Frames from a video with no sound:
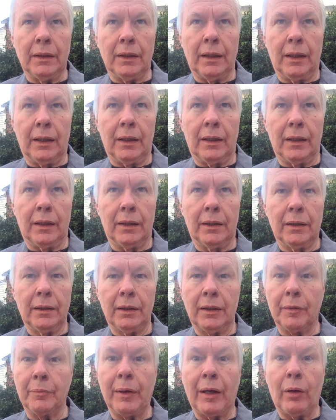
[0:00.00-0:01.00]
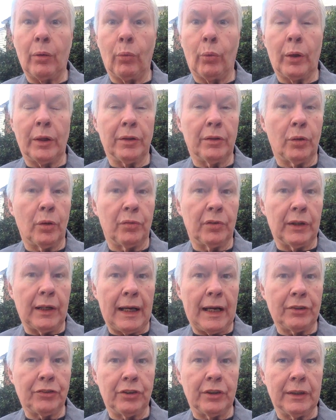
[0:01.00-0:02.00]
about what covert
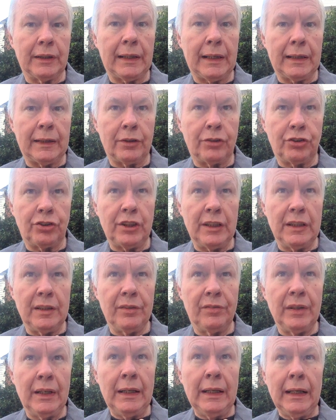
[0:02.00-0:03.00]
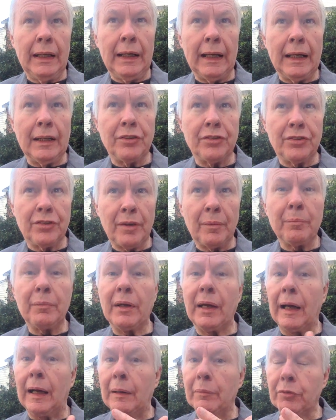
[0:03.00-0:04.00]
action can achieve, and
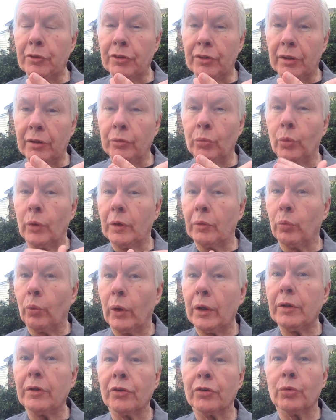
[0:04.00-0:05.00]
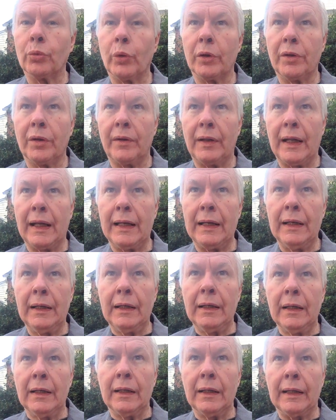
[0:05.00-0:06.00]
sometimes one wonders whether they
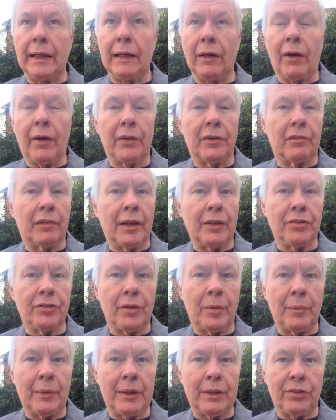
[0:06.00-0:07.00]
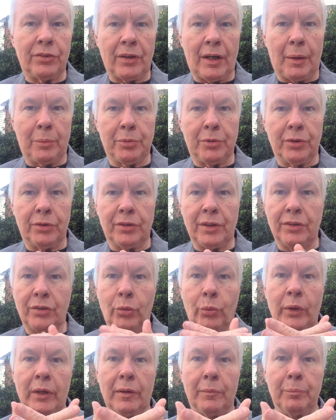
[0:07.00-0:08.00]
authorize some of these options as a
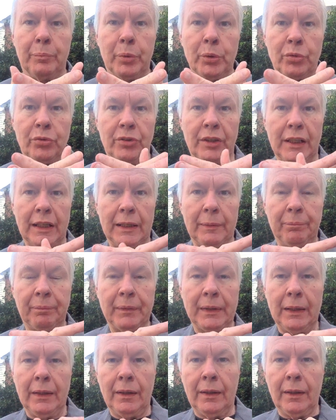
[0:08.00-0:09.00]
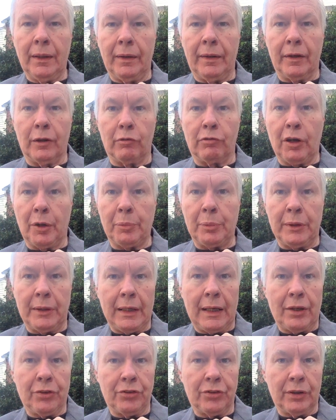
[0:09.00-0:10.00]
way of boosting their
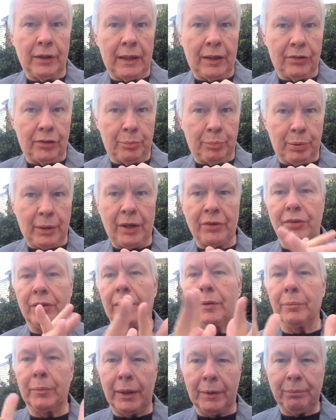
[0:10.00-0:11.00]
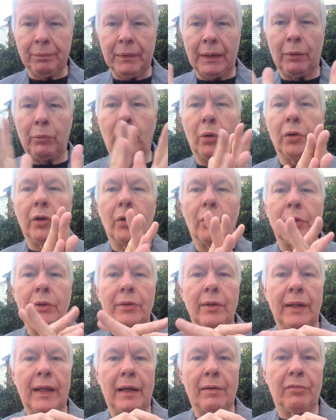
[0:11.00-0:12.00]
reputation as a president. But I won't go
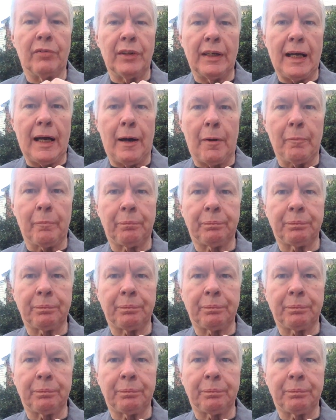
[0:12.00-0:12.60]
into that for now.